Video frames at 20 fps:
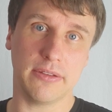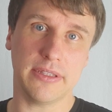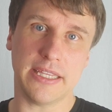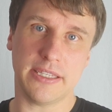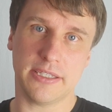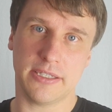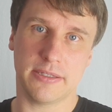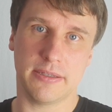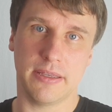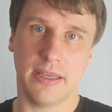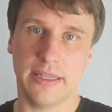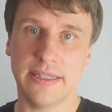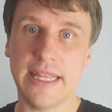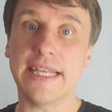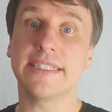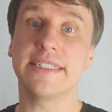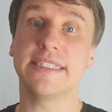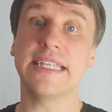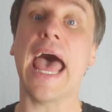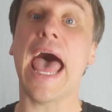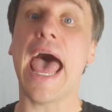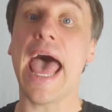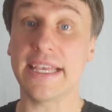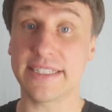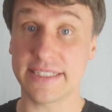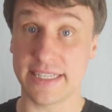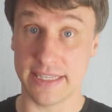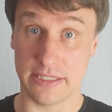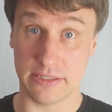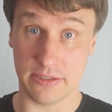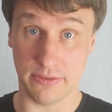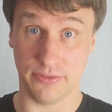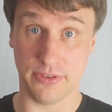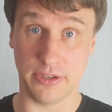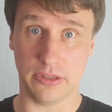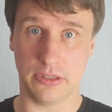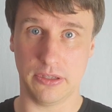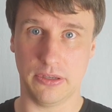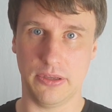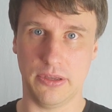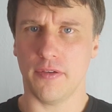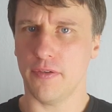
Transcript: That's the essence of it.